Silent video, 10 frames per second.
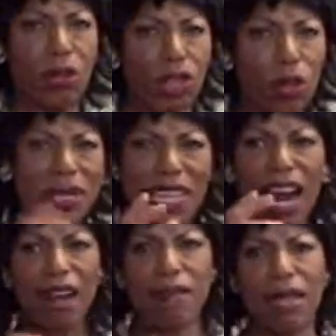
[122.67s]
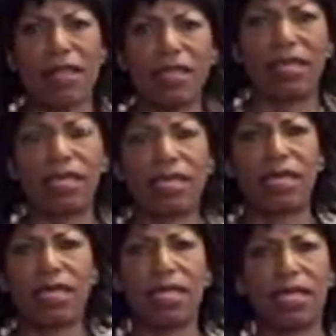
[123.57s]
the retirement.
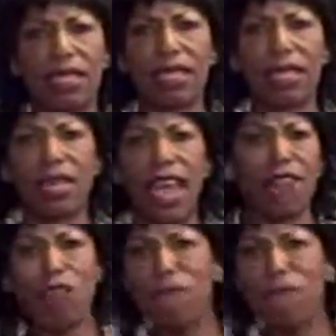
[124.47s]
Have you